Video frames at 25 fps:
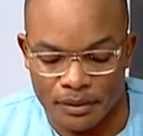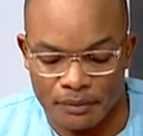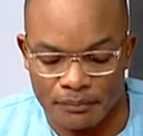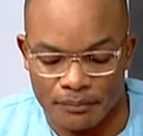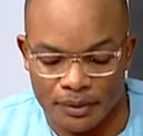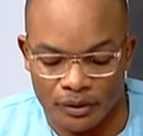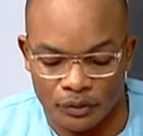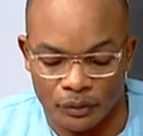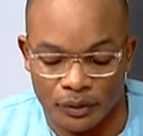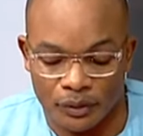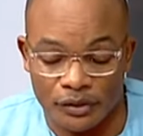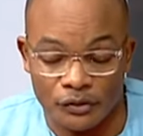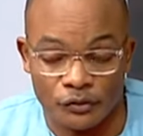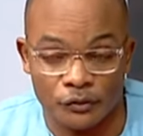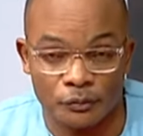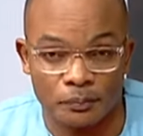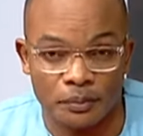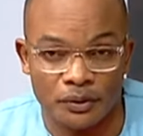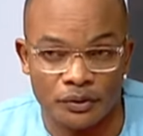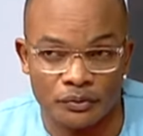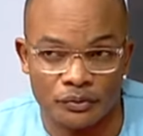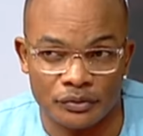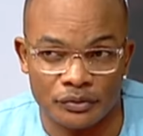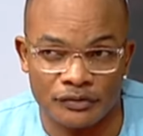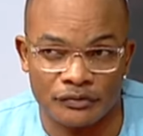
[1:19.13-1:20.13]
But when he
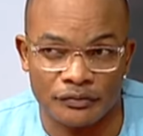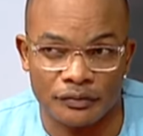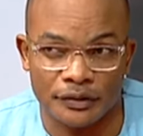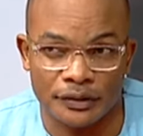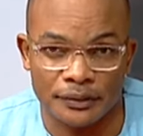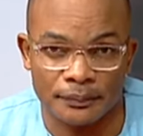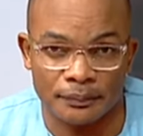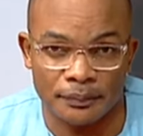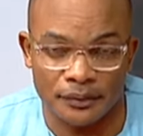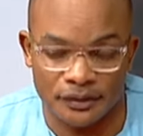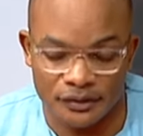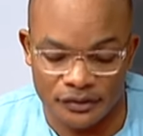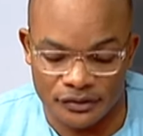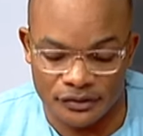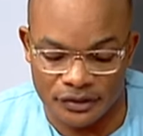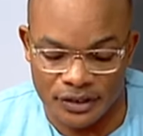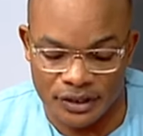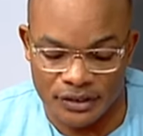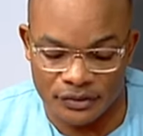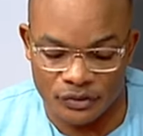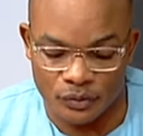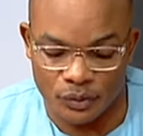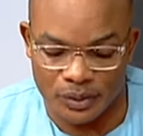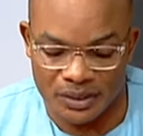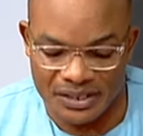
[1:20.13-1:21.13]
speaks to the Philippian
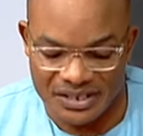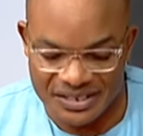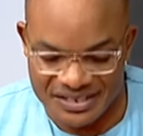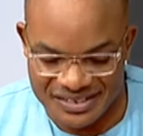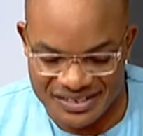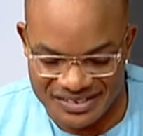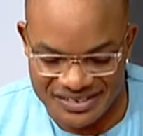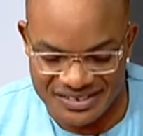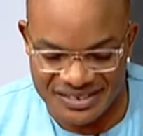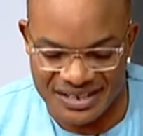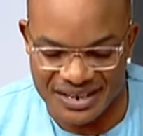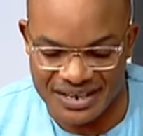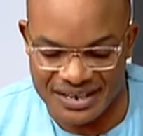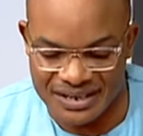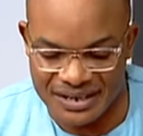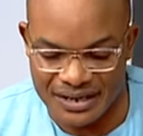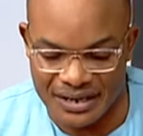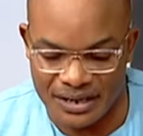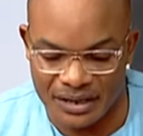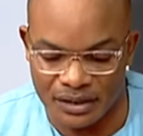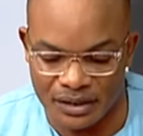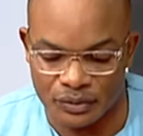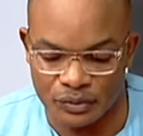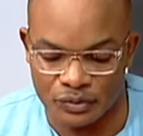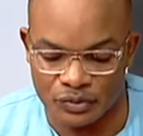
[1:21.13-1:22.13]
church, when he's
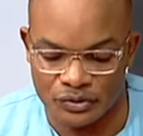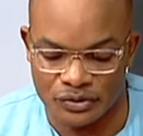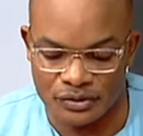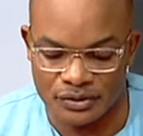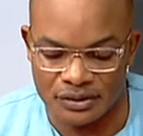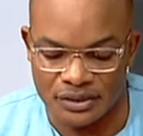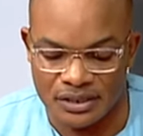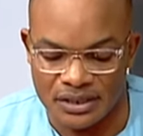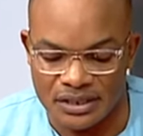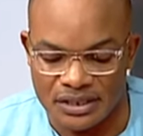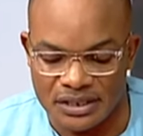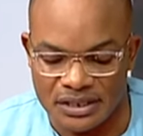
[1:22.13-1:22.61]
signing out,